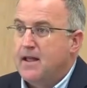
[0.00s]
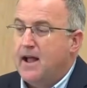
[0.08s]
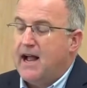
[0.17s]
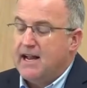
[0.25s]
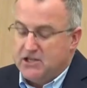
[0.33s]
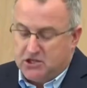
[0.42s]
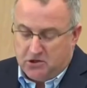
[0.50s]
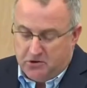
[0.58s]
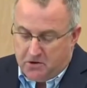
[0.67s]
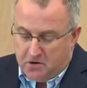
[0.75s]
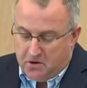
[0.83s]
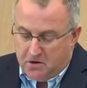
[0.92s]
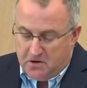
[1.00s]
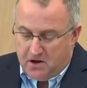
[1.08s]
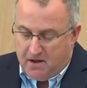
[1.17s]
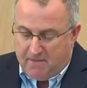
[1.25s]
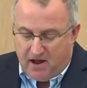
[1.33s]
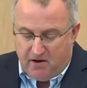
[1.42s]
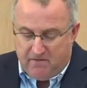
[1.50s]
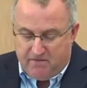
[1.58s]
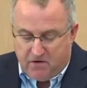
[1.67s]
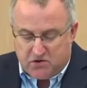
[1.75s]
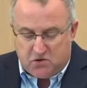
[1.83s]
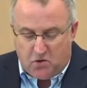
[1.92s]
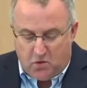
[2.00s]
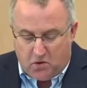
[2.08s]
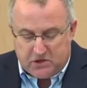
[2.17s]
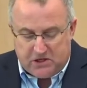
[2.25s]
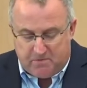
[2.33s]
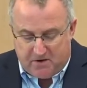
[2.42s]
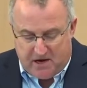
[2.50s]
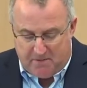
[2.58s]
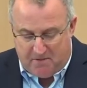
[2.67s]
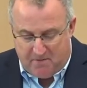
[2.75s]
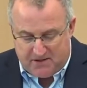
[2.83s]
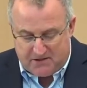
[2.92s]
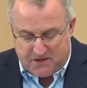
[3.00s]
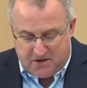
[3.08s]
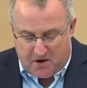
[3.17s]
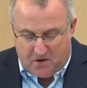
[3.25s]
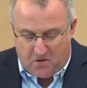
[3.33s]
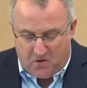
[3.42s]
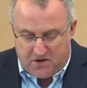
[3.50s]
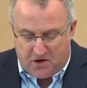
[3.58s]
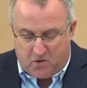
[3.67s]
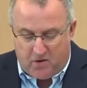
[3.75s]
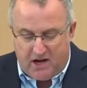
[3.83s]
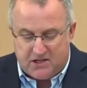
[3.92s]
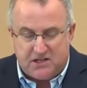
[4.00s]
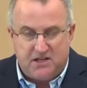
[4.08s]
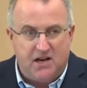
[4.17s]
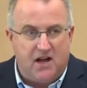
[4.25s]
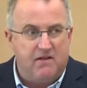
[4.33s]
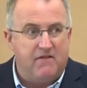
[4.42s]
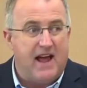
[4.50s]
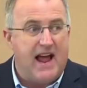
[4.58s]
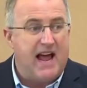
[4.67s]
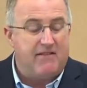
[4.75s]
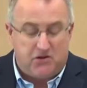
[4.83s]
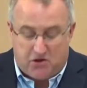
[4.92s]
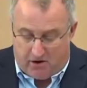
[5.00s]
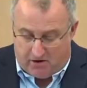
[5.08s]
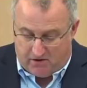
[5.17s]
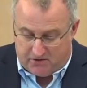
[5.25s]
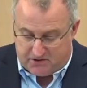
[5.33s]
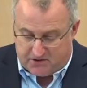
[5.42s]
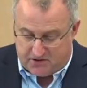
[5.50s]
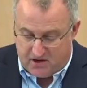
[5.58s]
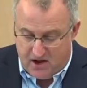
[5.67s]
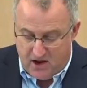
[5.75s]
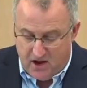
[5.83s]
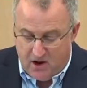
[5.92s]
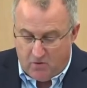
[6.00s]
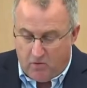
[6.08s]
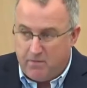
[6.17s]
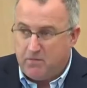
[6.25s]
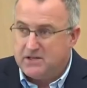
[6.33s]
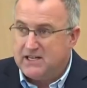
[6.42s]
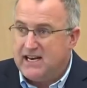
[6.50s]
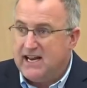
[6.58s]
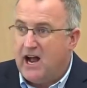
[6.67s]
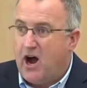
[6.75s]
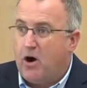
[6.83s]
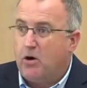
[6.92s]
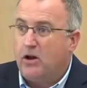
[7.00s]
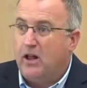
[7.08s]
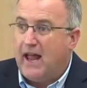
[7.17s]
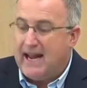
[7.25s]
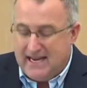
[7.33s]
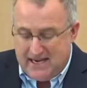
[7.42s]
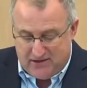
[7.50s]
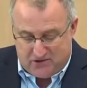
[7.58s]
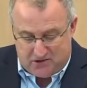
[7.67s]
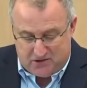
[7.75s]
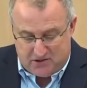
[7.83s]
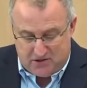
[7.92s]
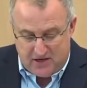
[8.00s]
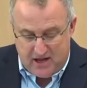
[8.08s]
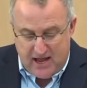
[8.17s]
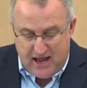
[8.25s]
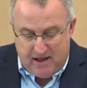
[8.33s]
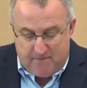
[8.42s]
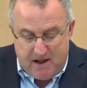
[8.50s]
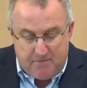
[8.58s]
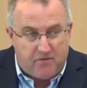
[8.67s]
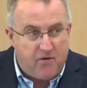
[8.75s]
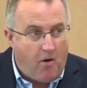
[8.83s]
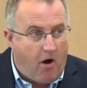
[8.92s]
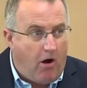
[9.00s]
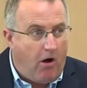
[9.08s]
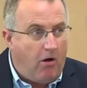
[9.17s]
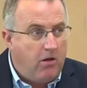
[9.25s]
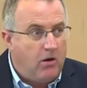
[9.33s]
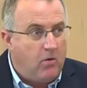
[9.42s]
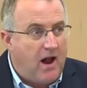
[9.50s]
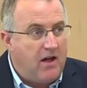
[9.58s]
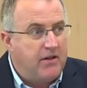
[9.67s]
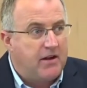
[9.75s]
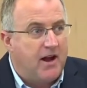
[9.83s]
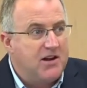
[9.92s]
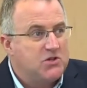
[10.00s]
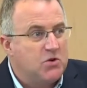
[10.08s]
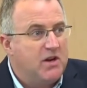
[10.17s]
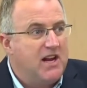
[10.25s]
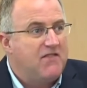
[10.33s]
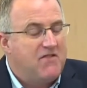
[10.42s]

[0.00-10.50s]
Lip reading: I just learned about virtual worship a couple months ago with the creation of avatars representing our likeness. And people from all around the country, if